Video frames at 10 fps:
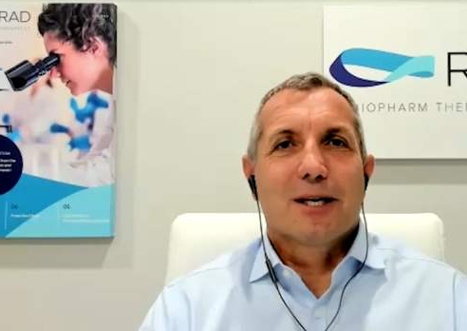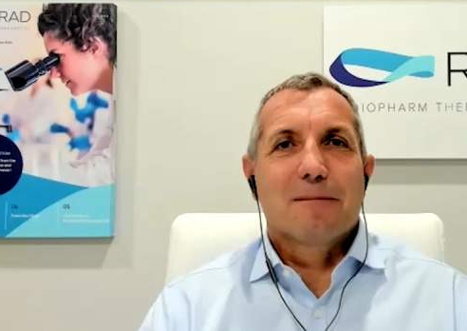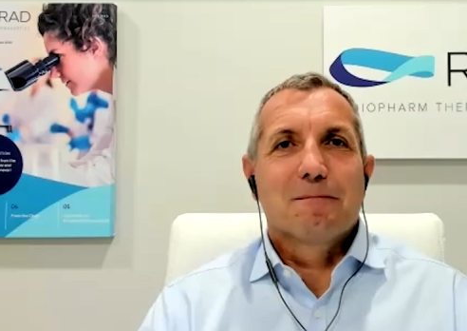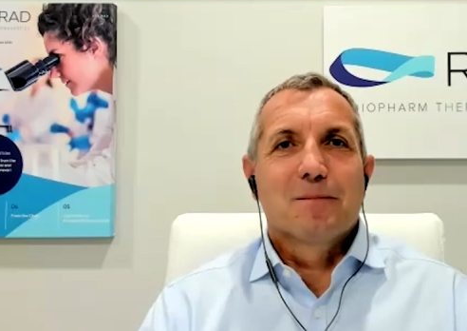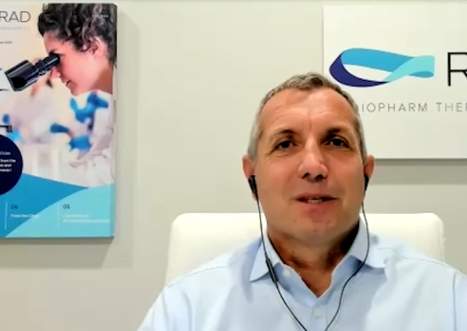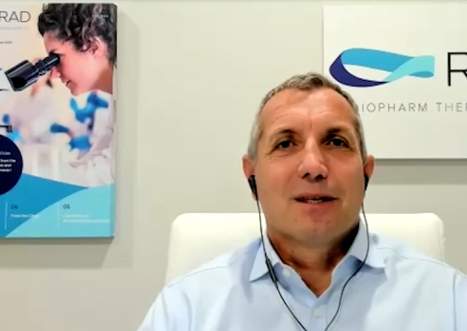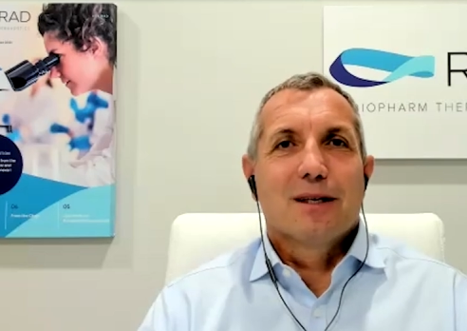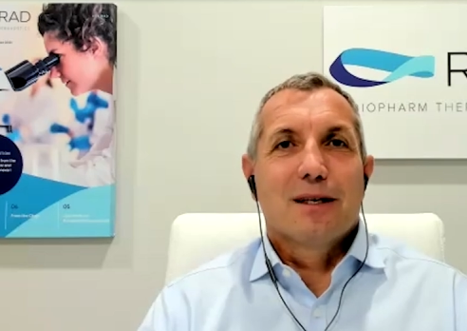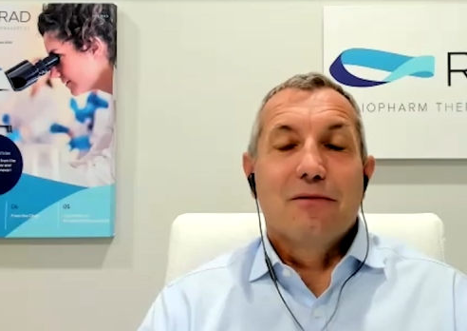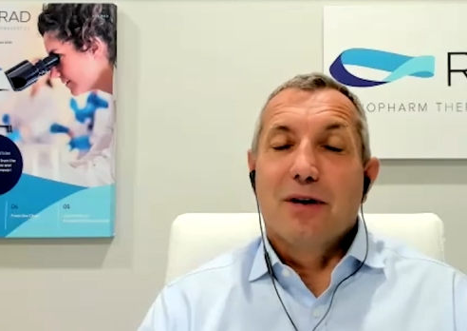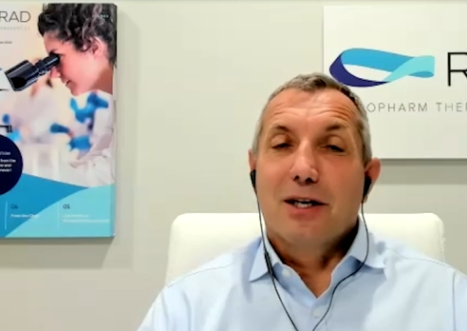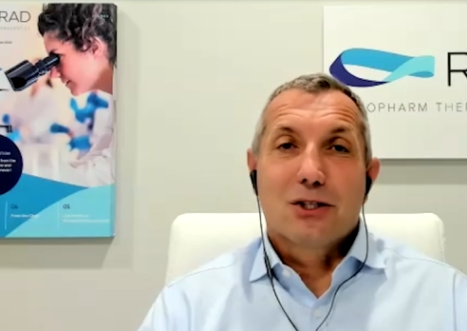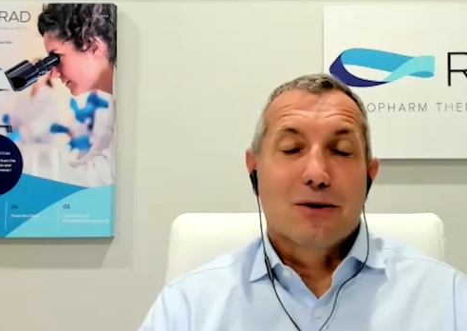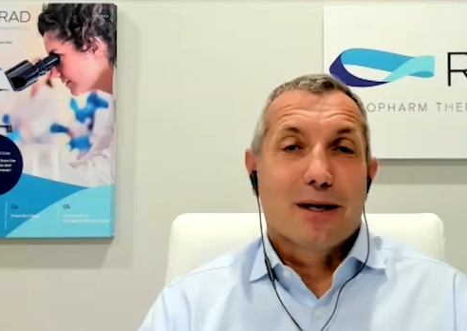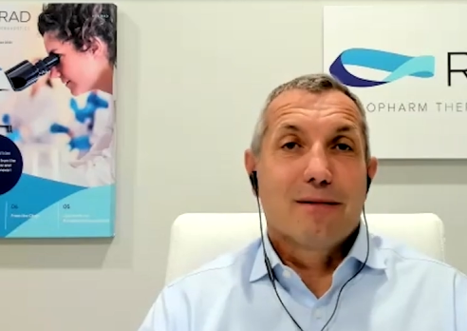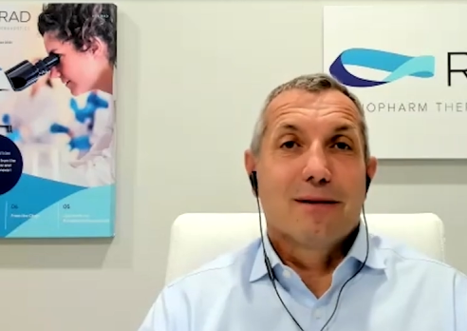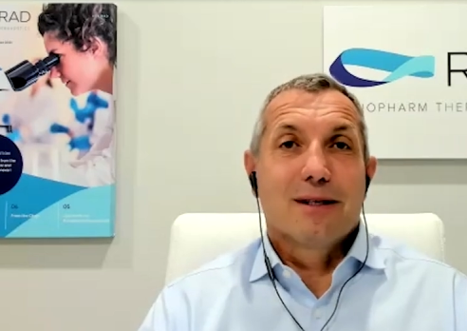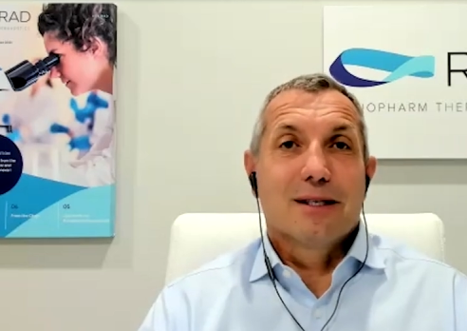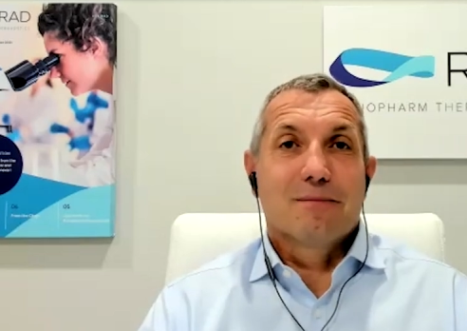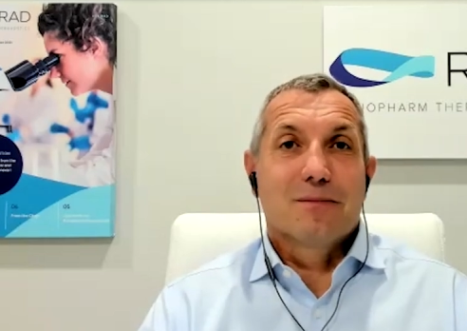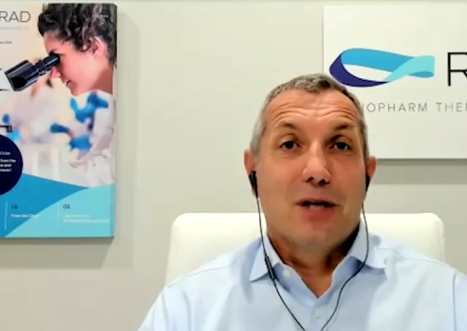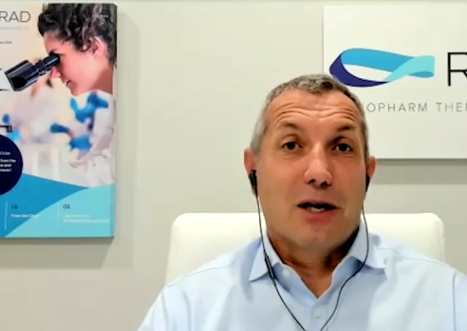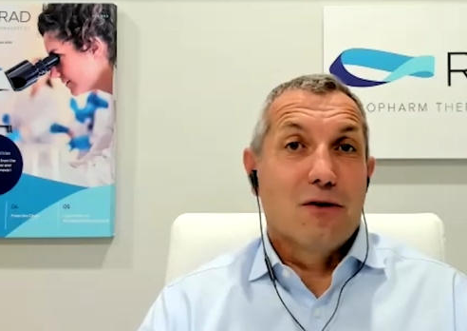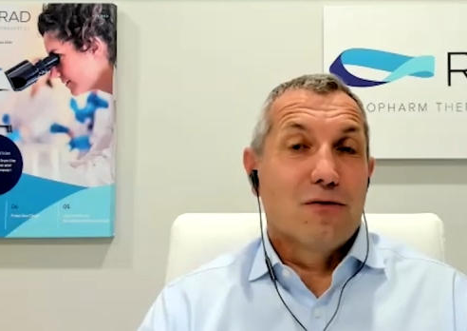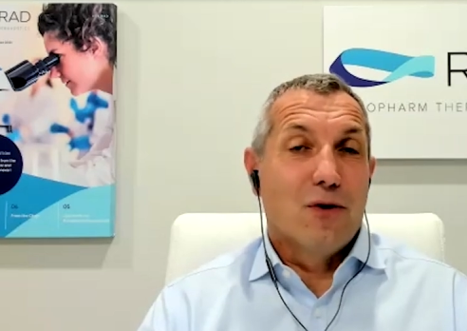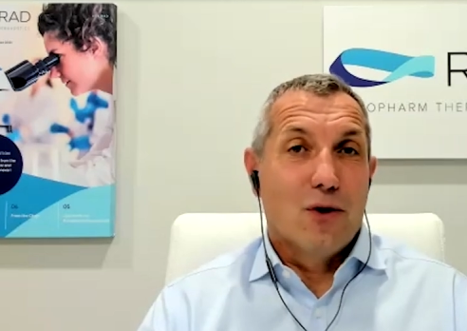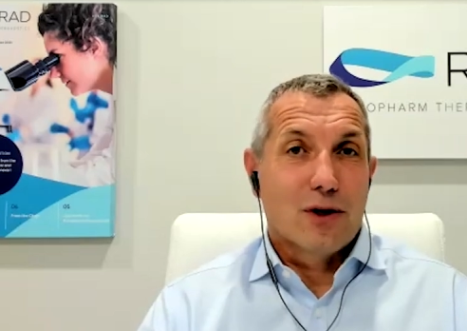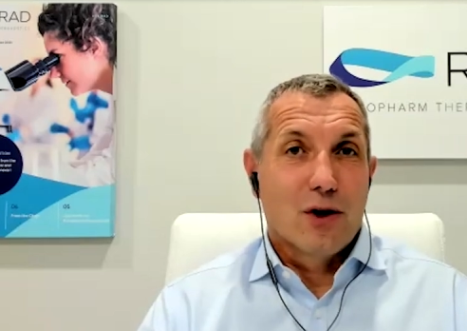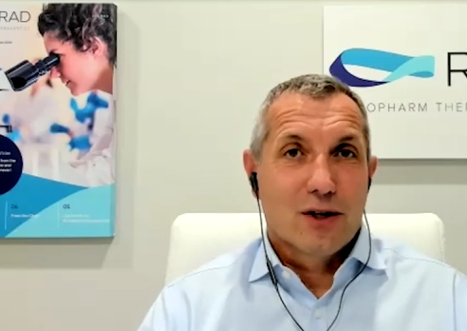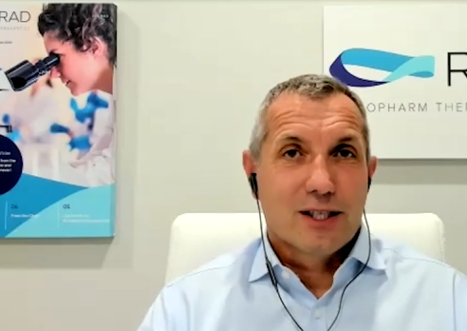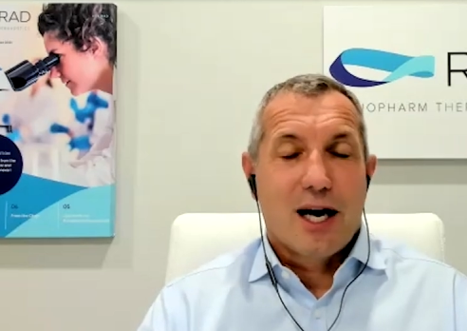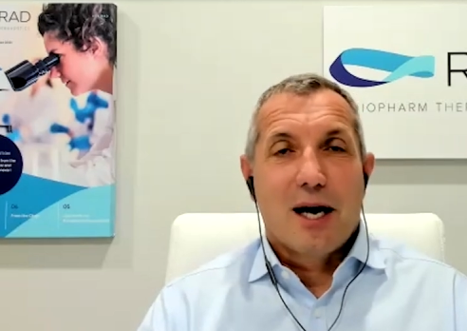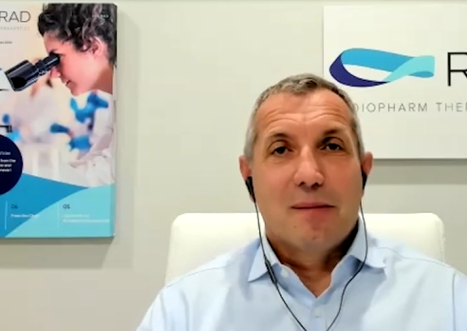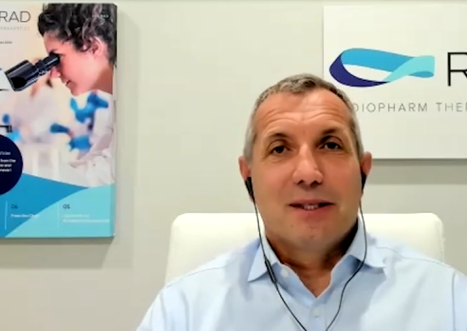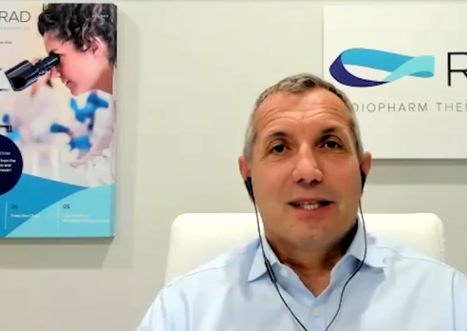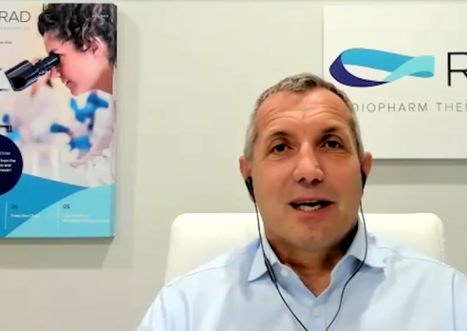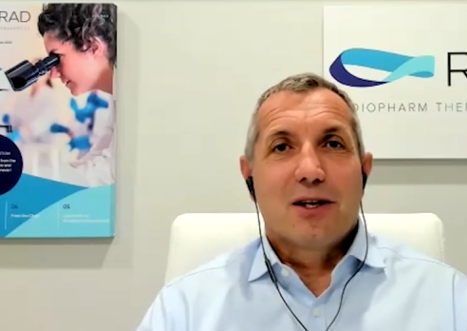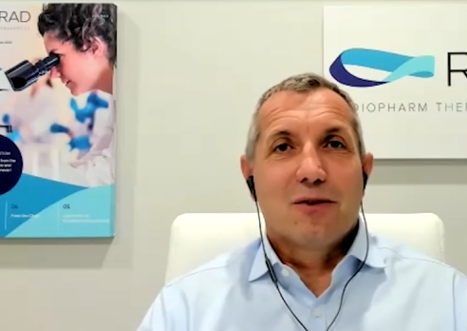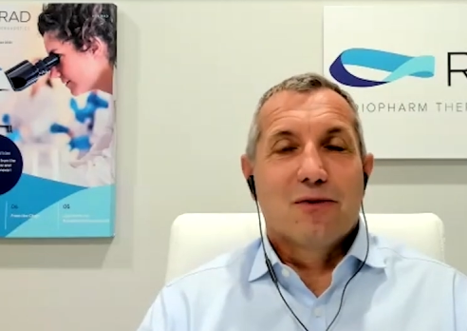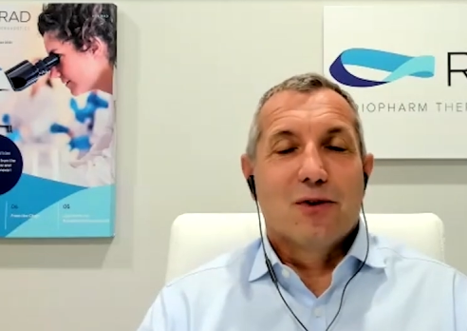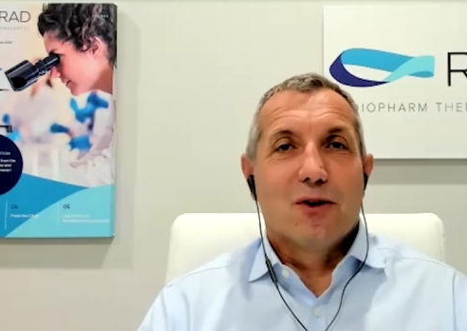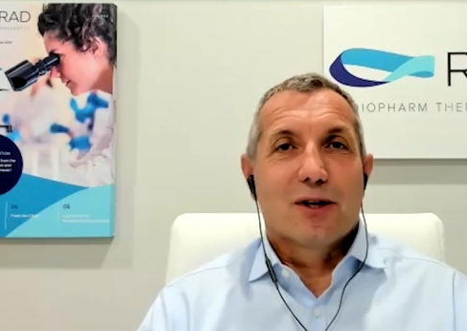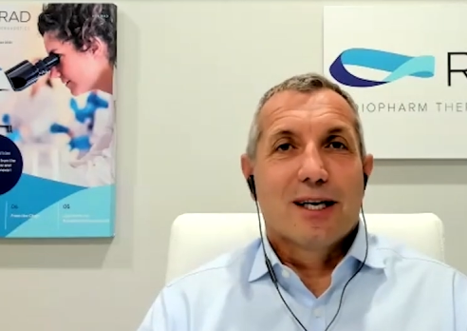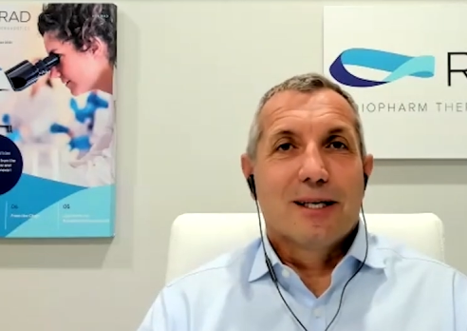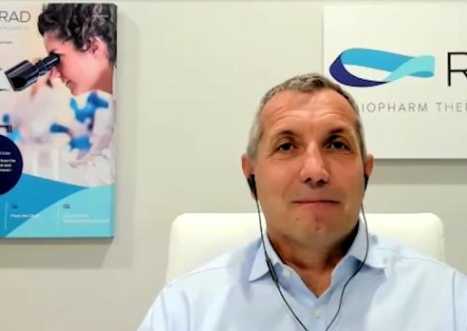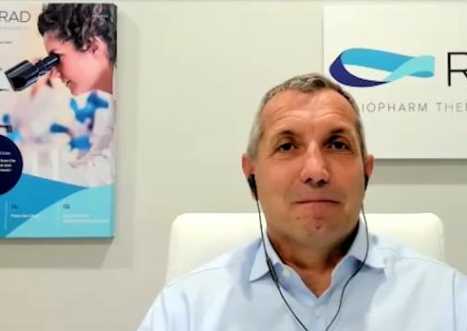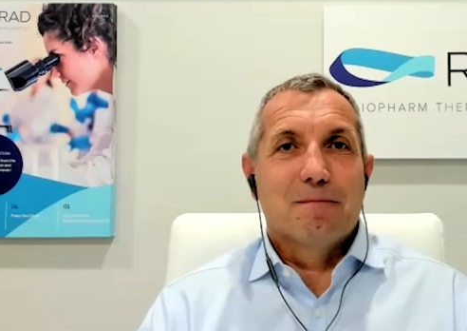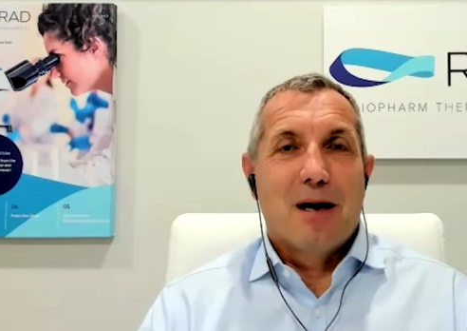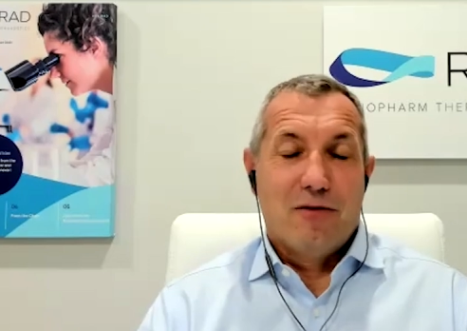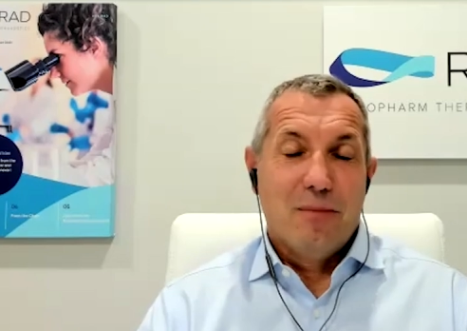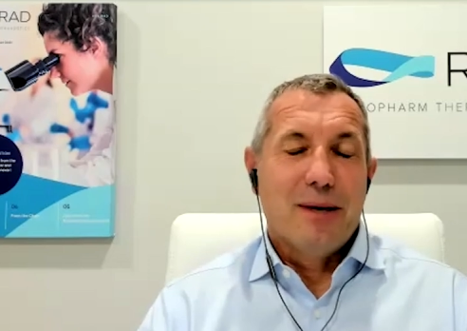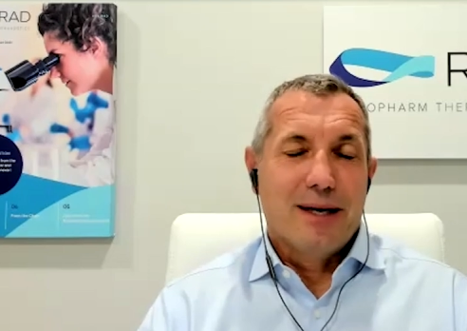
Speaker 1: the uh, investor. And um, thank you for your time, and thank you for um, having